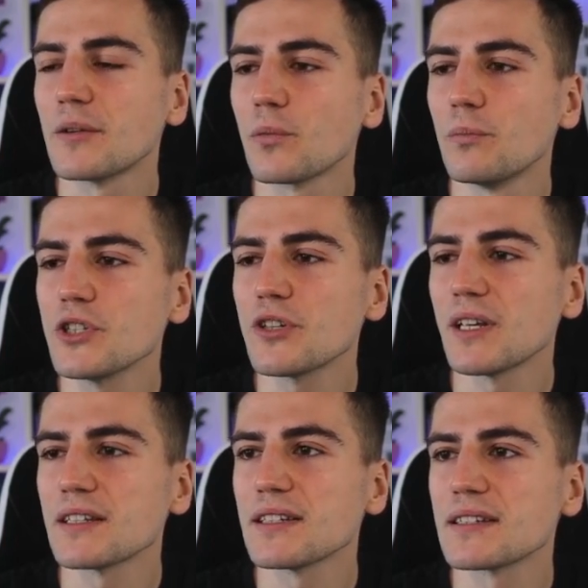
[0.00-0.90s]
bishop
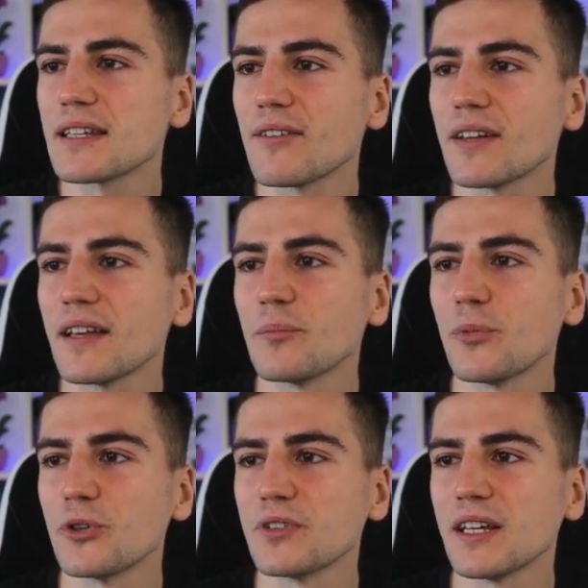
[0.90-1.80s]
takes c7, and
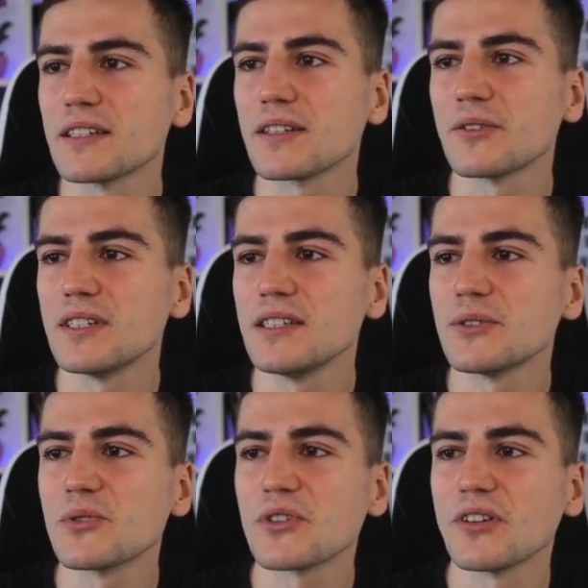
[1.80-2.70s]
pawn takes on
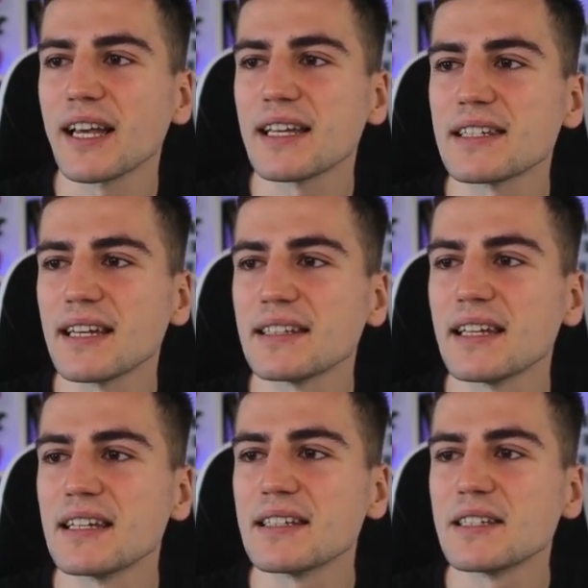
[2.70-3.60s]
d2. So like I said,
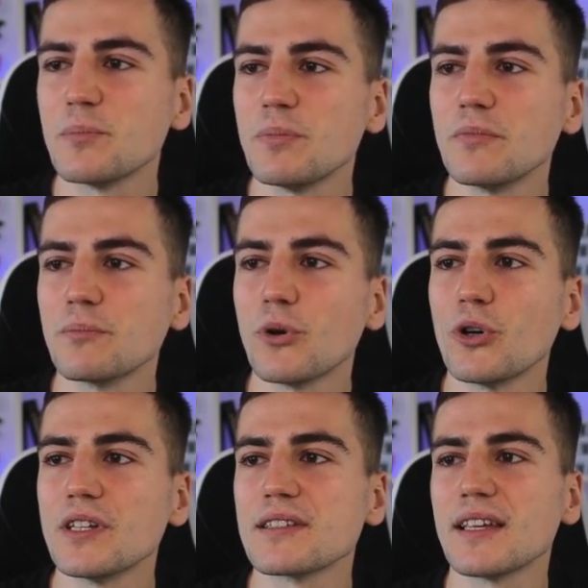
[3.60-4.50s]
this
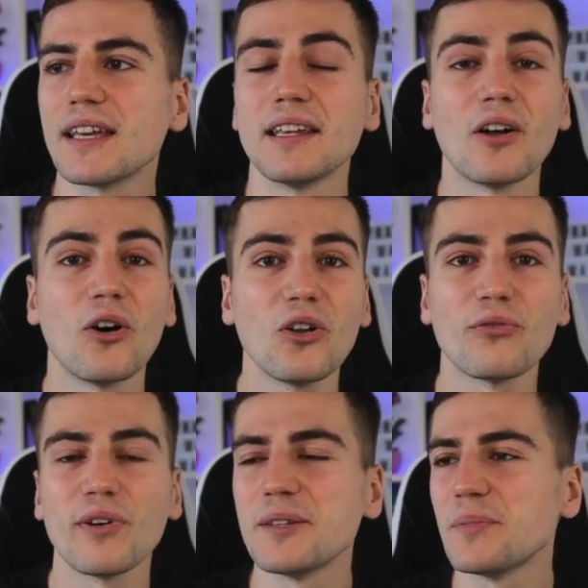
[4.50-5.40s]
pawn is taking all
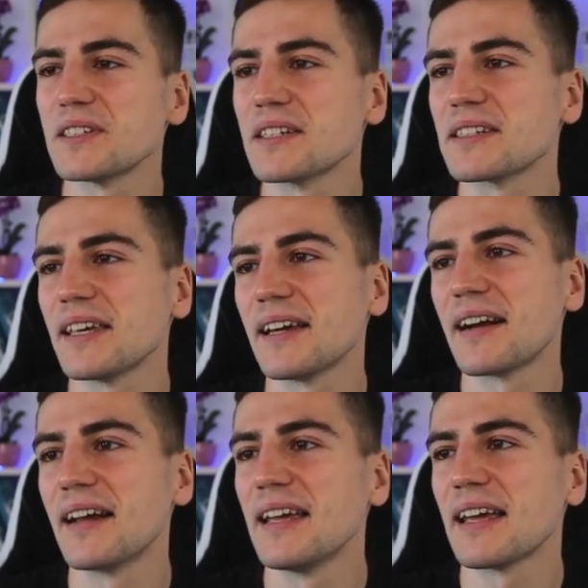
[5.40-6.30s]
of white pieces
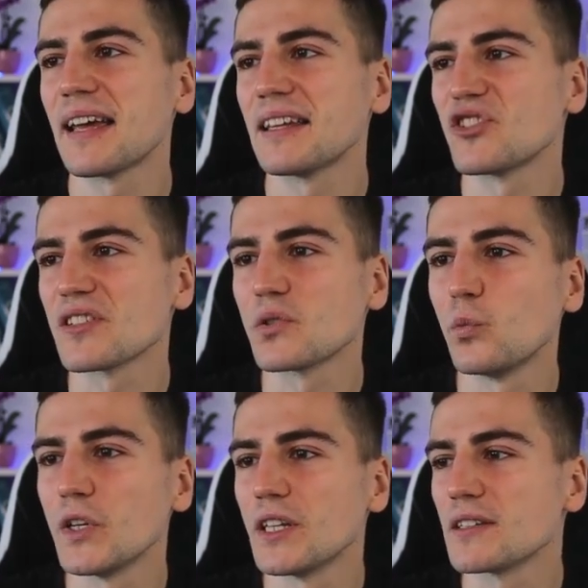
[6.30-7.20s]
here and just
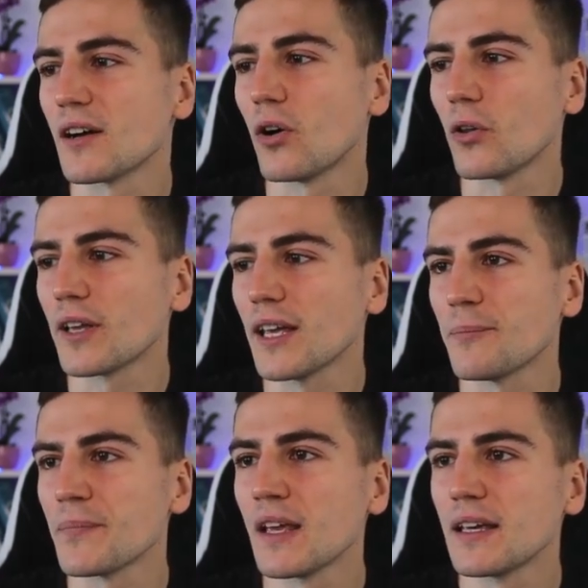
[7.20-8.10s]
winning the whole
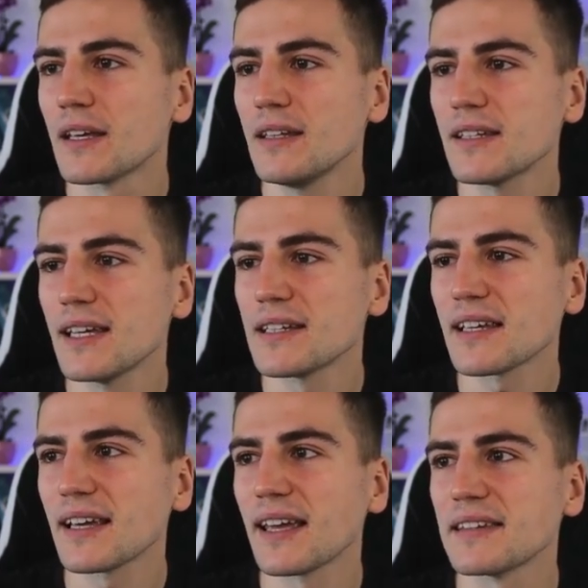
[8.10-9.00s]
game. King takes,
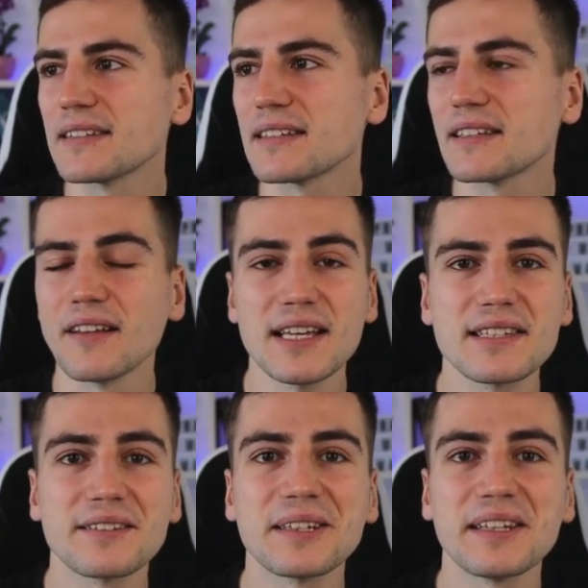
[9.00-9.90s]
and the
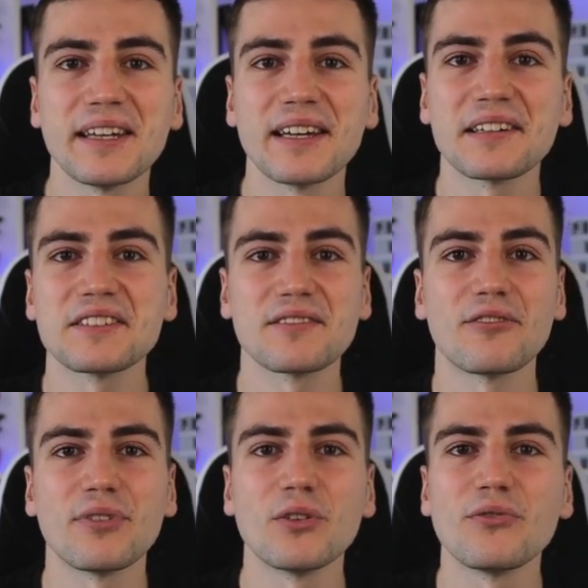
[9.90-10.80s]
last trick here,
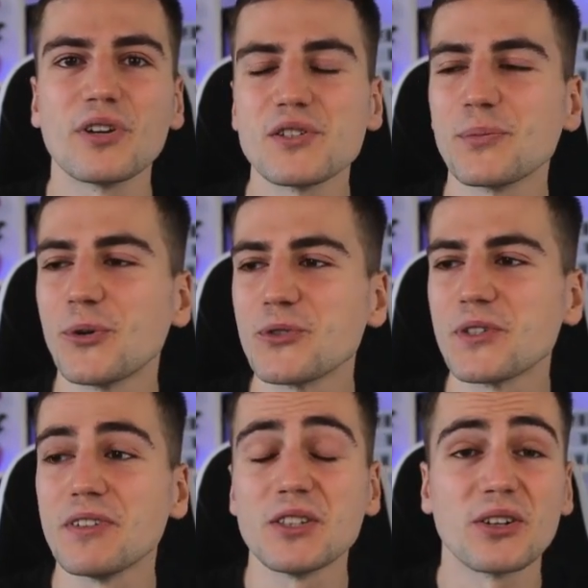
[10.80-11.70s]
feel free to pause
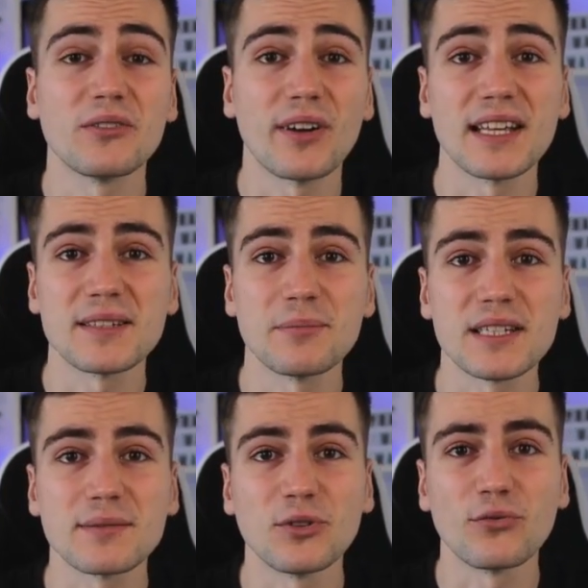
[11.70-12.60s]
the video and find the
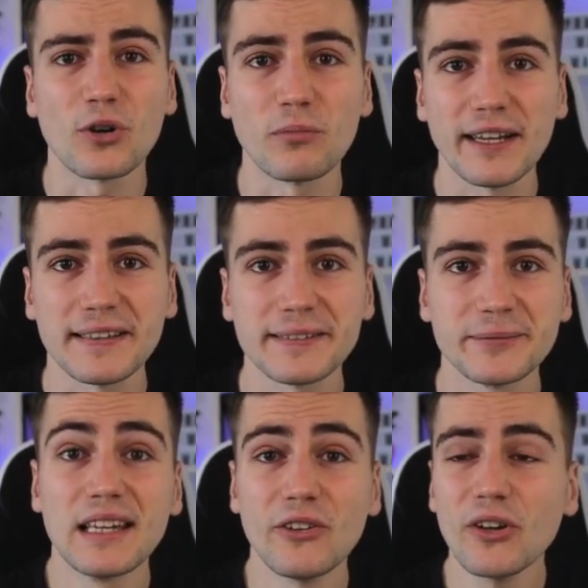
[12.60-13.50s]
best move for black.
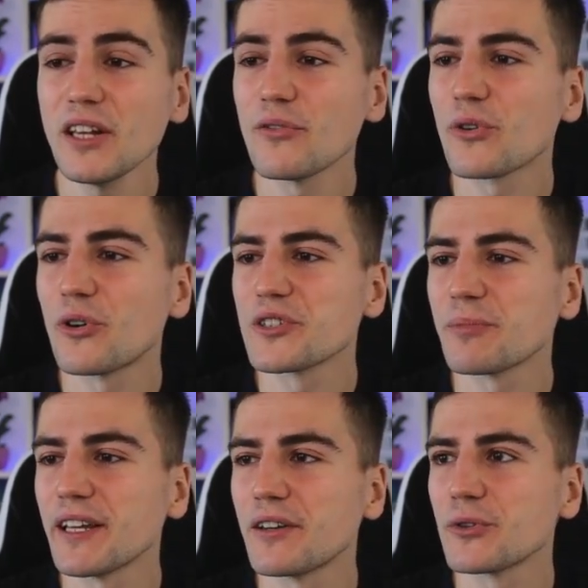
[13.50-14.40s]
You can of course
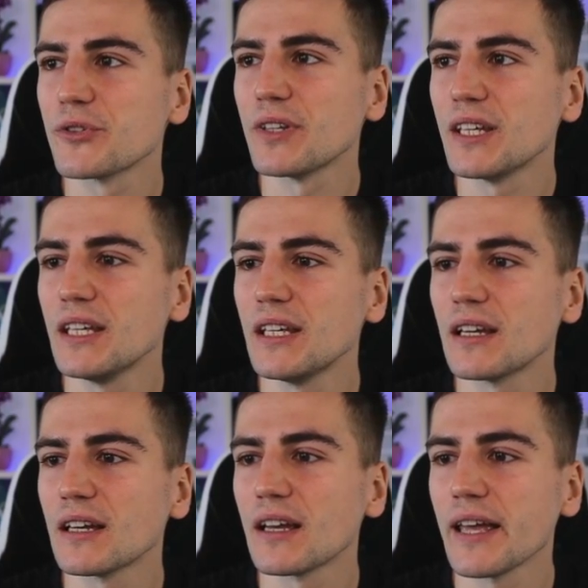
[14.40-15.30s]
play rook to
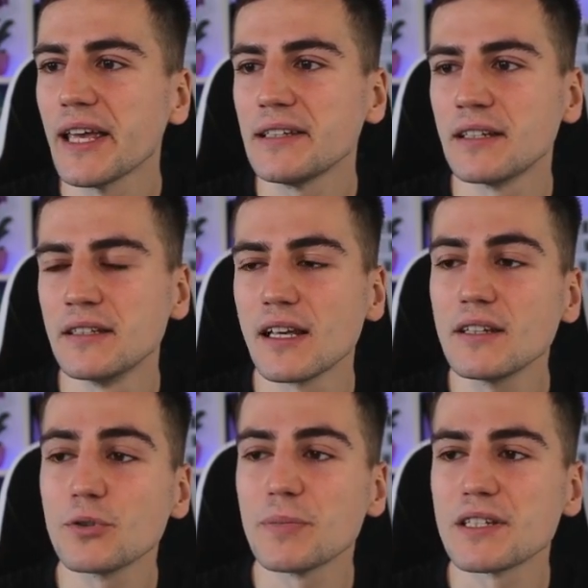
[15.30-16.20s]
e8, and
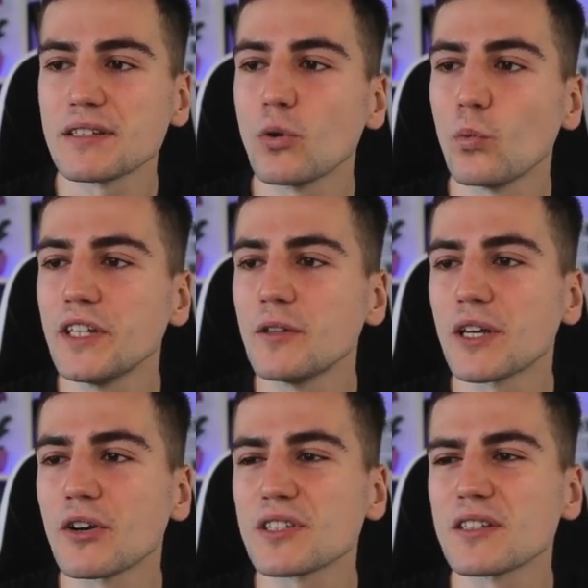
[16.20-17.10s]
that would be still winning
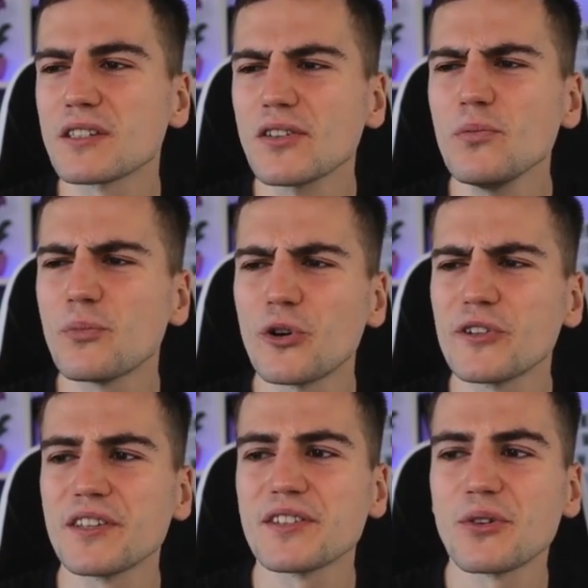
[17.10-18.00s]
because it's so
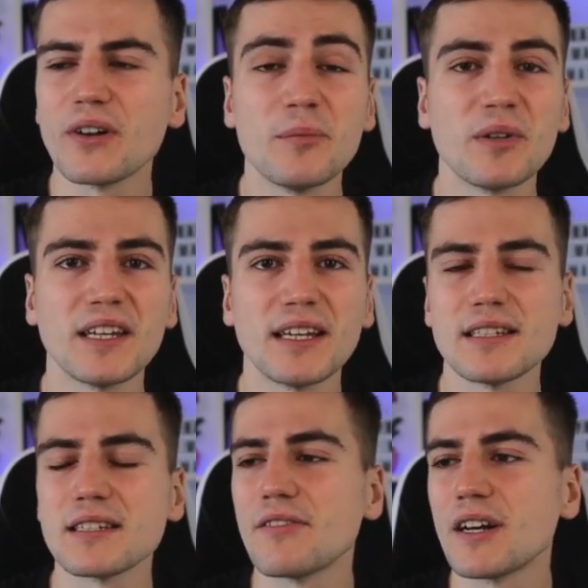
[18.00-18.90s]
important to eliminate
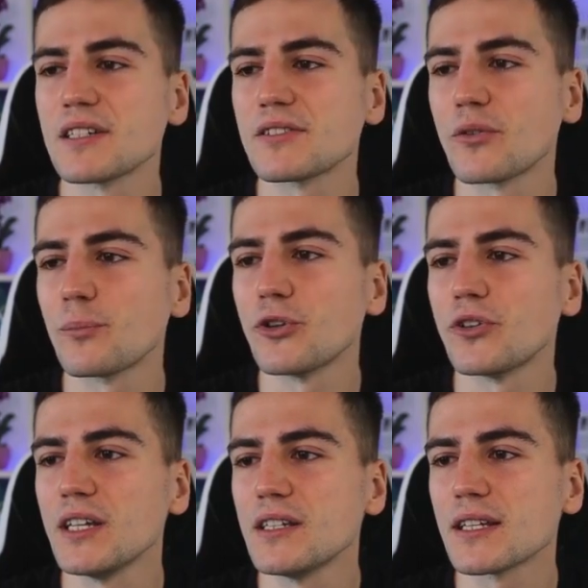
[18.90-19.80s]
this very strong pawn
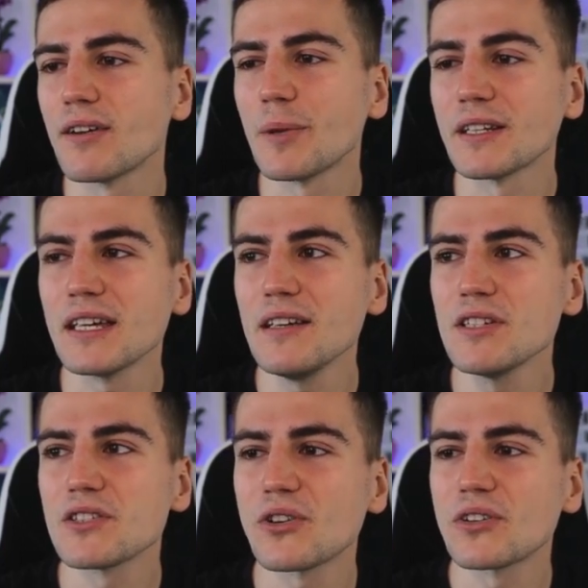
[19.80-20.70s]
on e7. But
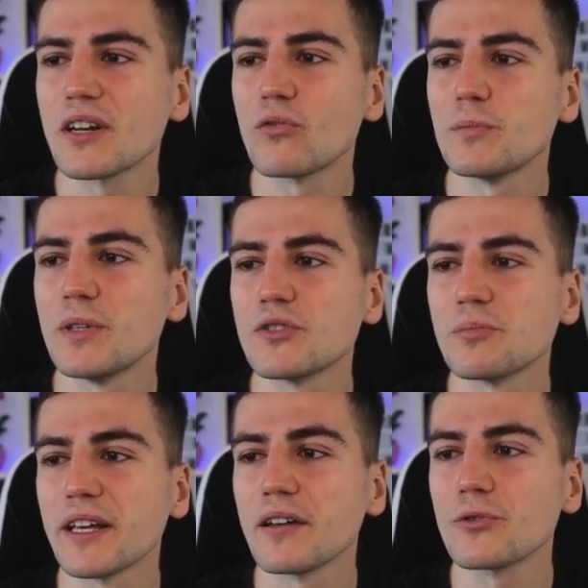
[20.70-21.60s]
even stronger would be to
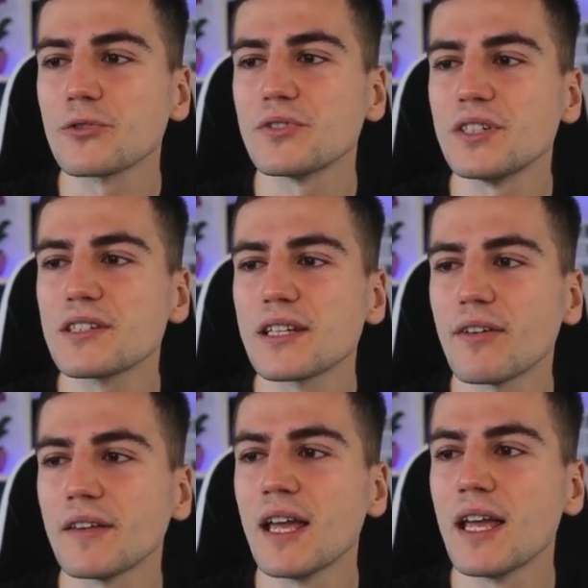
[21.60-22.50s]
play rook to
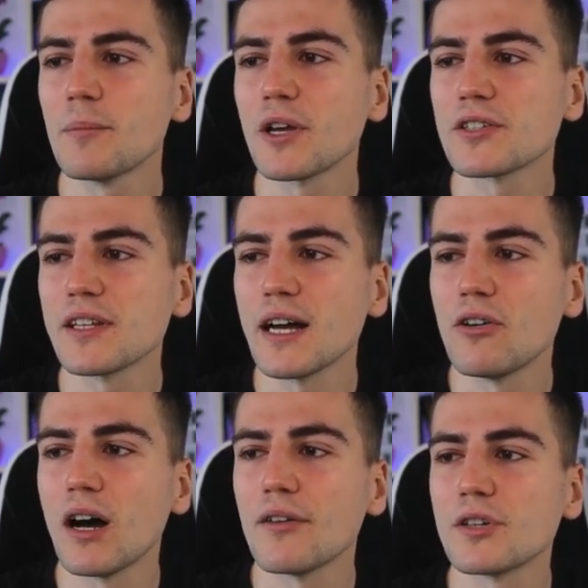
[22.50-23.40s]
d7, because
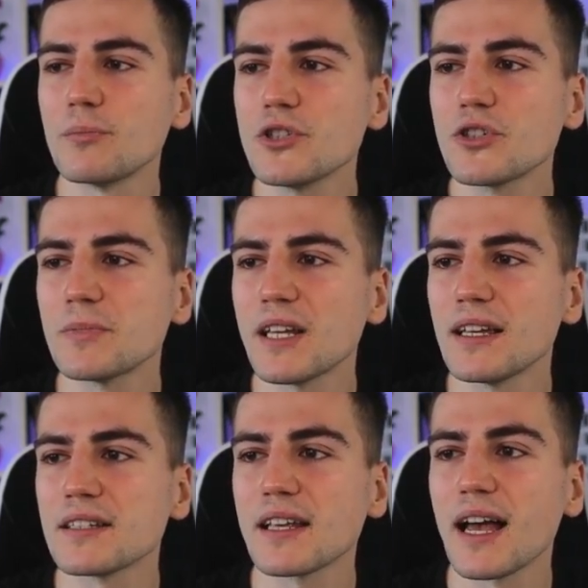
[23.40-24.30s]
now after bishop
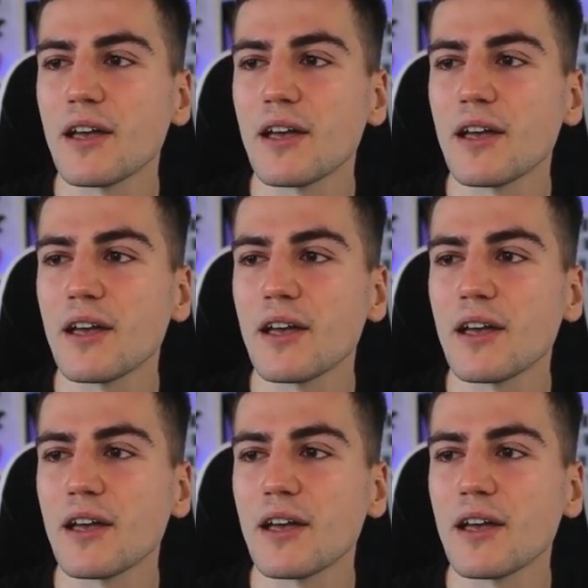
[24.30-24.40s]
takes, I